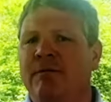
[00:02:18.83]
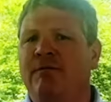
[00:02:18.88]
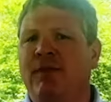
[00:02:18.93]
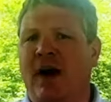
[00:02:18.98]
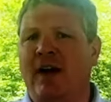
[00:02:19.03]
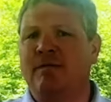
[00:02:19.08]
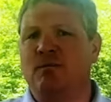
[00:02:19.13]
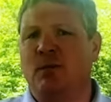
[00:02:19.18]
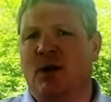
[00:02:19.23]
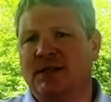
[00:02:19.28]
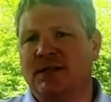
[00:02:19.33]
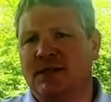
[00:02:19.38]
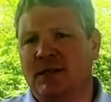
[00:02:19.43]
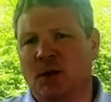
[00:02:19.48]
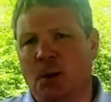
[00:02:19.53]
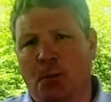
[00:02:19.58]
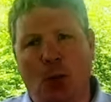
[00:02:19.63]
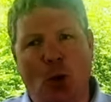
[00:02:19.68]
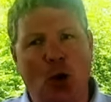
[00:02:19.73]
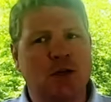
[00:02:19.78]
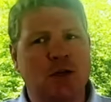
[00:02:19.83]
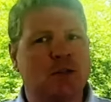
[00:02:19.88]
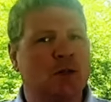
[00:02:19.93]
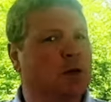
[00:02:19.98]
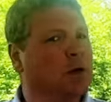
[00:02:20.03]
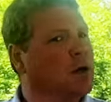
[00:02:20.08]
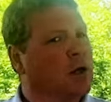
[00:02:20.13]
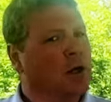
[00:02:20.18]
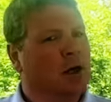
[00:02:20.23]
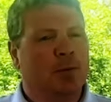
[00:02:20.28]
Five months in the books.
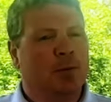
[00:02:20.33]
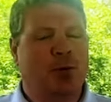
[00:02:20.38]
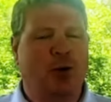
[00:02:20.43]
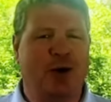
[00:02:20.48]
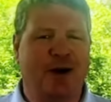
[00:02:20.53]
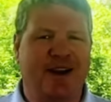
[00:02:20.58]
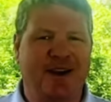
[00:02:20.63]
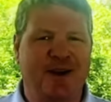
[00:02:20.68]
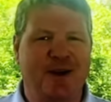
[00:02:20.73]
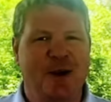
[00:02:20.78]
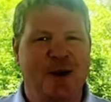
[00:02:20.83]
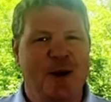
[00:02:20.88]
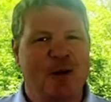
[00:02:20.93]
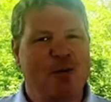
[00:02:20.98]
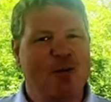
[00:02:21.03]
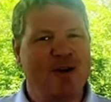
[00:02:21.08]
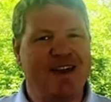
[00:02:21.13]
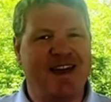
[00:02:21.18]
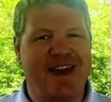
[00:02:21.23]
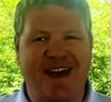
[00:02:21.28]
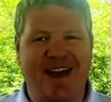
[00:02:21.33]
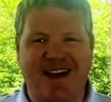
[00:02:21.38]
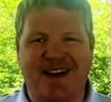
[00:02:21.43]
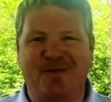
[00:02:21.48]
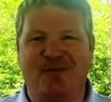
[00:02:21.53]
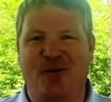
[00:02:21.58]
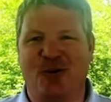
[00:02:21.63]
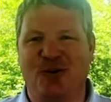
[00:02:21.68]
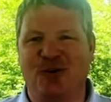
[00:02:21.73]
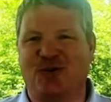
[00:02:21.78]
Boy, where the heck
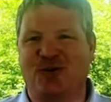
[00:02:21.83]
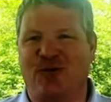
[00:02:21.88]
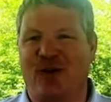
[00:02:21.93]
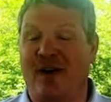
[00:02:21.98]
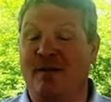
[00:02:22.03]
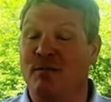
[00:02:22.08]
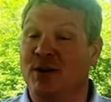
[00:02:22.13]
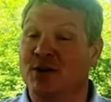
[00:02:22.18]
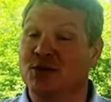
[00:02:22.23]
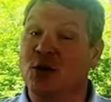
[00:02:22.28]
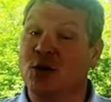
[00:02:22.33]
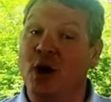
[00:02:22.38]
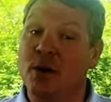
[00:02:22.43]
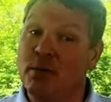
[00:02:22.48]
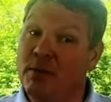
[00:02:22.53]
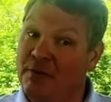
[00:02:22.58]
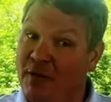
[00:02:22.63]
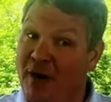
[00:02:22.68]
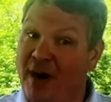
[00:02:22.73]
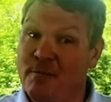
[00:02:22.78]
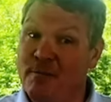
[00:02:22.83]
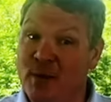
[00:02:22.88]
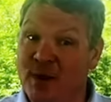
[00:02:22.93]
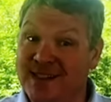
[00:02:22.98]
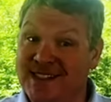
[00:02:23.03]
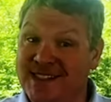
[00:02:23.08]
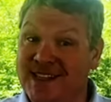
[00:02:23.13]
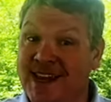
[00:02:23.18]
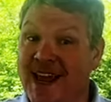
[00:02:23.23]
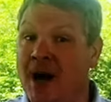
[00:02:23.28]
have those five months gone? But five
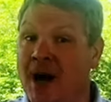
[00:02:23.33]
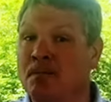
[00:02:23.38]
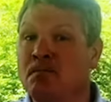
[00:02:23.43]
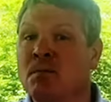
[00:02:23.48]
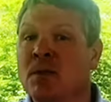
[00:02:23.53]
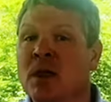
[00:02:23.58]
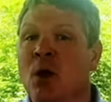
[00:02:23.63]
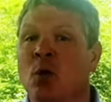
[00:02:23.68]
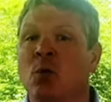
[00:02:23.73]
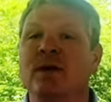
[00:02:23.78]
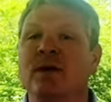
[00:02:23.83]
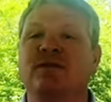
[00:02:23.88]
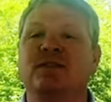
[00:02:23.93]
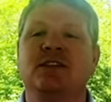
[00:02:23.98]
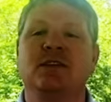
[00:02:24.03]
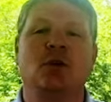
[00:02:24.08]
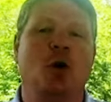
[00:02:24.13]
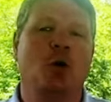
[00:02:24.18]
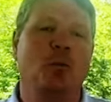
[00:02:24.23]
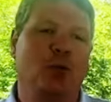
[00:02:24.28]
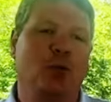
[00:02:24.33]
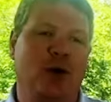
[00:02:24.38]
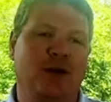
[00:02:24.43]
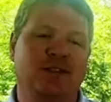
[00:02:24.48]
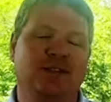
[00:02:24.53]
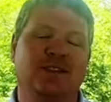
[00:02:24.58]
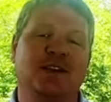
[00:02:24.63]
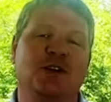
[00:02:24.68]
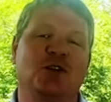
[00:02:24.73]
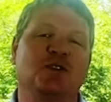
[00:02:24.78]
months down, we've seen home
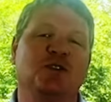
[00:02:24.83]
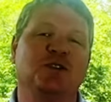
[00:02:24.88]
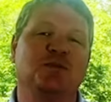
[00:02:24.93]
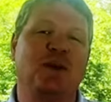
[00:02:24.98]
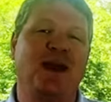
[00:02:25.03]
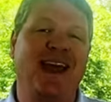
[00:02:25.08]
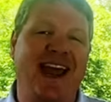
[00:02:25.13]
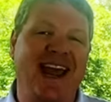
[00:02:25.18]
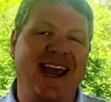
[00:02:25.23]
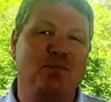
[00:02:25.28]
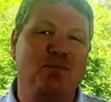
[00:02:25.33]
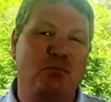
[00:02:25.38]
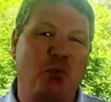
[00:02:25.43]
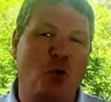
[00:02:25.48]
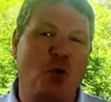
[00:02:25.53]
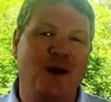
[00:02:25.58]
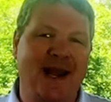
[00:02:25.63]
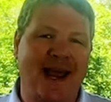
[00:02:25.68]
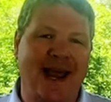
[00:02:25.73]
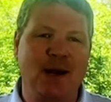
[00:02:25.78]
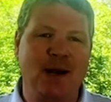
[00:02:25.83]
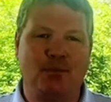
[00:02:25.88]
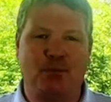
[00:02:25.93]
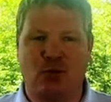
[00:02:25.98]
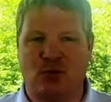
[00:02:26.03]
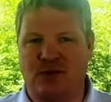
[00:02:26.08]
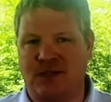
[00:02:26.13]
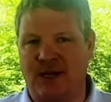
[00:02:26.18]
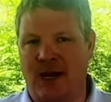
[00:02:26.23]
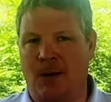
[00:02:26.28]
prices increase by
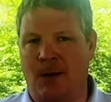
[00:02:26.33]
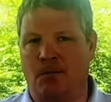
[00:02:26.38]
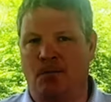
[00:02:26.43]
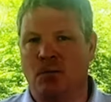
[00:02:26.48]
8.8%.